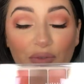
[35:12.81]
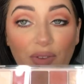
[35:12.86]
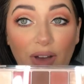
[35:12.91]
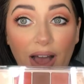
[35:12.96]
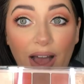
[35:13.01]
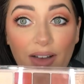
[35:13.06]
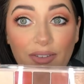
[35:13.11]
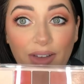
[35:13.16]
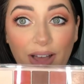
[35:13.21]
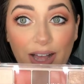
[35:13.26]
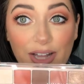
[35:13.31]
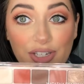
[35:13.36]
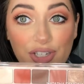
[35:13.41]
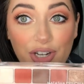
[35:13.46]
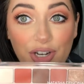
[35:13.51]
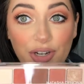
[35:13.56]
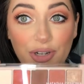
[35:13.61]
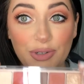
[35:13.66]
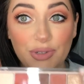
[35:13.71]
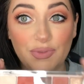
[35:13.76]
five
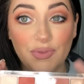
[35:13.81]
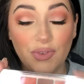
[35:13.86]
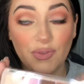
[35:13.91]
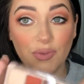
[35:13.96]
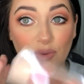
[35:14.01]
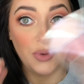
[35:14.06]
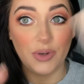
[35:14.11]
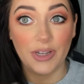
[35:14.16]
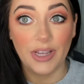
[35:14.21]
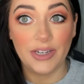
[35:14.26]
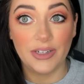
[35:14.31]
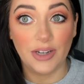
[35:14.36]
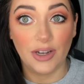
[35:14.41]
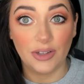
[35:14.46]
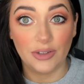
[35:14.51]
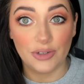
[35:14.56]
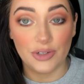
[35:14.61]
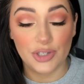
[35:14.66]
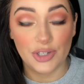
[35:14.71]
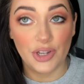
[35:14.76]
eyeshadows for
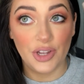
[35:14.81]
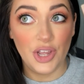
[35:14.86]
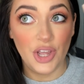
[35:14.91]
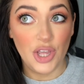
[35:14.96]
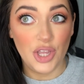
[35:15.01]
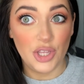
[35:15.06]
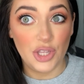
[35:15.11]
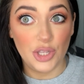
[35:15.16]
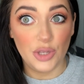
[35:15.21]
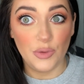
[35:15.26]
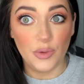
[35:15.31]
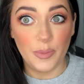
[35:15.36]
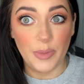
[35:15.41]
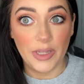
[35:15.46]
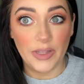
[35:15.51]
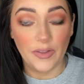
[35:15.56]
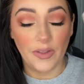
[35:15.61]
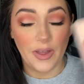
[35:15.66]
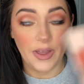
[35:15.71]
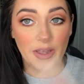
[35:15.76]
$48, you would be
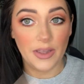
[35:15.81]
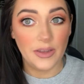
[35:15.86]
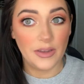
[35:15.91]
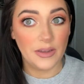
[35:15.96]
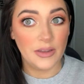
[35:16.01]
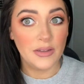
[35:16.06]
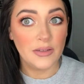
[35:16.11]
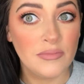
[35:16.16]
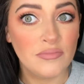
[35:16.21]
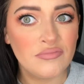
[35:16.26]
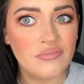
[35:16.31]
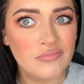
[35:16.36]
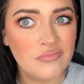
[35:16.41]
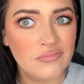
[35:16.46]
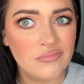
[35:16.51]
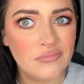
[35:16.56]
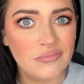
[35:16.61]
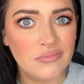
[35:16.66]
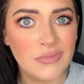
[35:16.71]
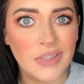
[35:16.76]
like,
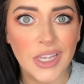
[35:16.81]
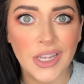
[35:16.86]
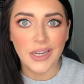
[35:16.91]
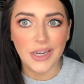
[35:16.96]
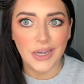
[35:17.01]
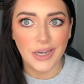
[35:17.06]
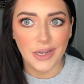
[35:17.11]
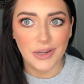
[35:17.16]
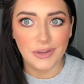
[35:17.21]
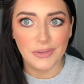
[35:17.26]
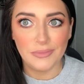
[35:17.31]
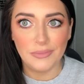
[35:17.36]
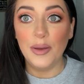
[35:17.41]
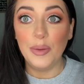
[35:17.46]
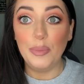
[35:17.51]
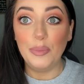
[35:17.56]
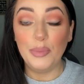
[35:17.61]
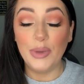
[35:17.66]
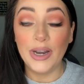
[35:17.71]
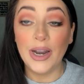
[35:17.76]
no.
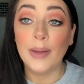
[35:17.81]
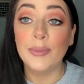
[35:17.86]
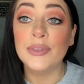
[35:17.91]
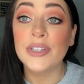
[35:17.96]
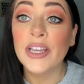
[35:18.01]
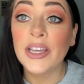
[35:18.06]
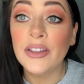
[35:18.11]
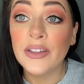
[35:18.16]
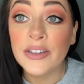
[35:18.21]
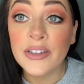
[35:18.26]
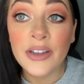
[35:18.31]
But I'm telling